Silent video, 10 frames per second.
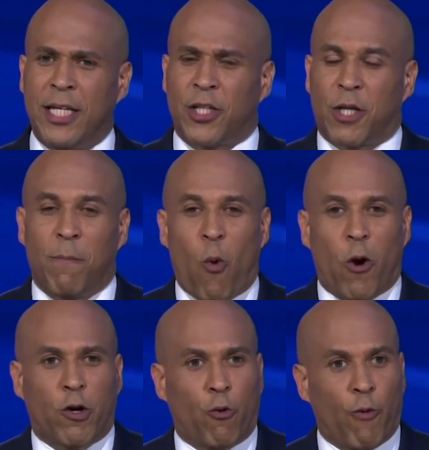teach us a
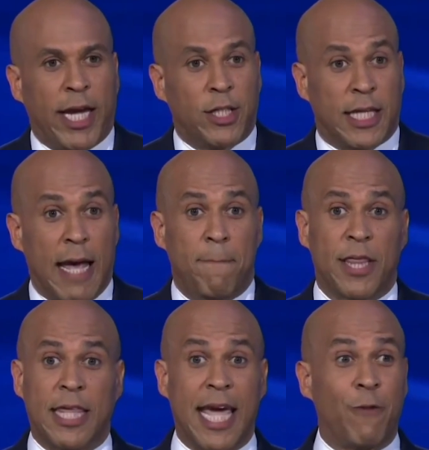more courageous
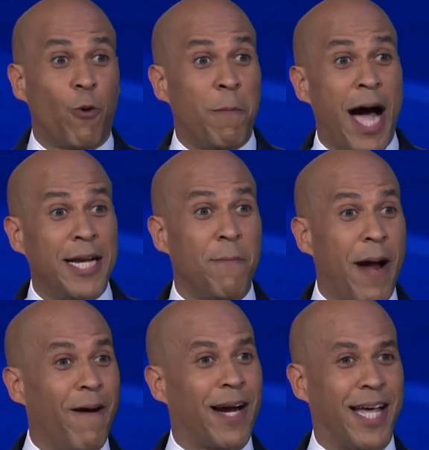empathy, and
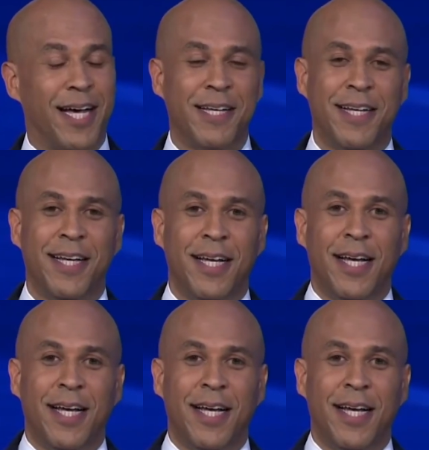remind America